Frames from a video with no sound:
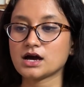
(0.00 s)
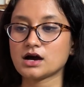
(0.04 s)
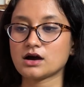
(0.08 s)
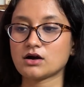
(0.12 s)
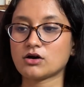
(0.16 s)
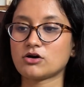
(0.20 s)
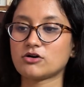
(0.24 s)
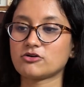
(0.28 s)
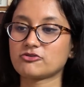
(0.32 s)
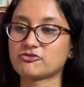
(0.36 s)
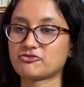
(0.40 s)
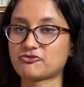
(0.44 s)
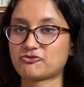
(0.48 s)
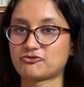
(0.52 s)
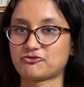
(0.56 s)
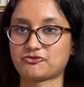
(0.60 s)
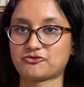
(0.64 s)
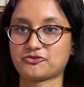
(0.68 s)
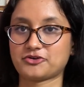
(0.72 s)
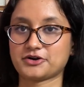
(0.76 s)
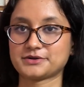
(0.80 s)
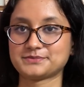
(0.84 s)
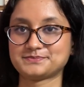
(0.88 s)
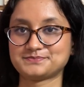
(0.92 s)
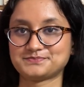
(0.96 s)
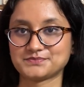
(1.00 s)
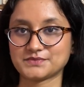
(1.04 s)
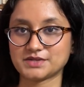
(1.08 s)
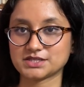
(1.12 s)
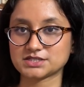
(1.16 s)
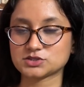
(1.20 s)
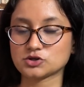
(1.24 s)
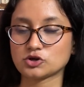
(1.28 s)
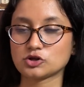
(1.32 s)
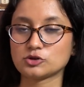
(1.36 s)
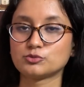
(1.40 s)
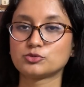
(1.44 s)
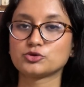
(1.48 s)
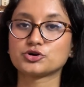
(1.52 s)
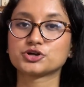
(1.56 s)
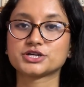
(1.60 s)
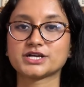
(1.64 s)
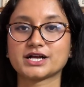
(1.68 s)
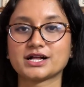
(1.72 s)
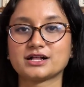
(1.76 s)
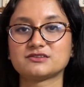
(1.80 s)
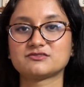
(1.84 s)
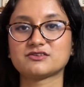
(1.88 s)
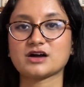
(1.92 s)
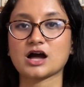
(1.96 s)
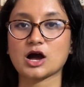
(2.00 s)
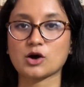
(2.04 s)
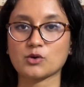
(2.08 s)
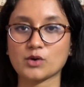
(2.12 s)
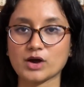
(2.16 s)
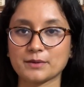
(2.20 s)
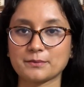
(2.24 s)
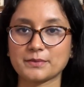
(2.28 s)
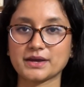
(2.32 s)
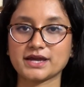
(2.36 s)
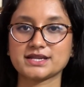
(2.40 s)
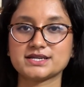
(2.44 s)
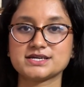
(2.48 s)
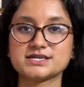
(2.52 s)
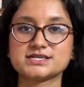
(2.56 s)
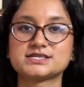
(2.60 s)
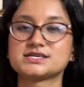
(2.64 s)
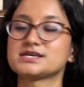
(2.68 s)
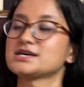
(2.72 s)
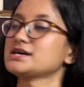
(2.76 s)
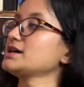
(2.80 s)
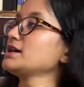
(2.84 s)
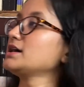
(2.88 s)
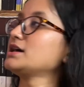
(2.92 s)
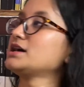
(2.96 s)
of this whole bookshelf, how I made it.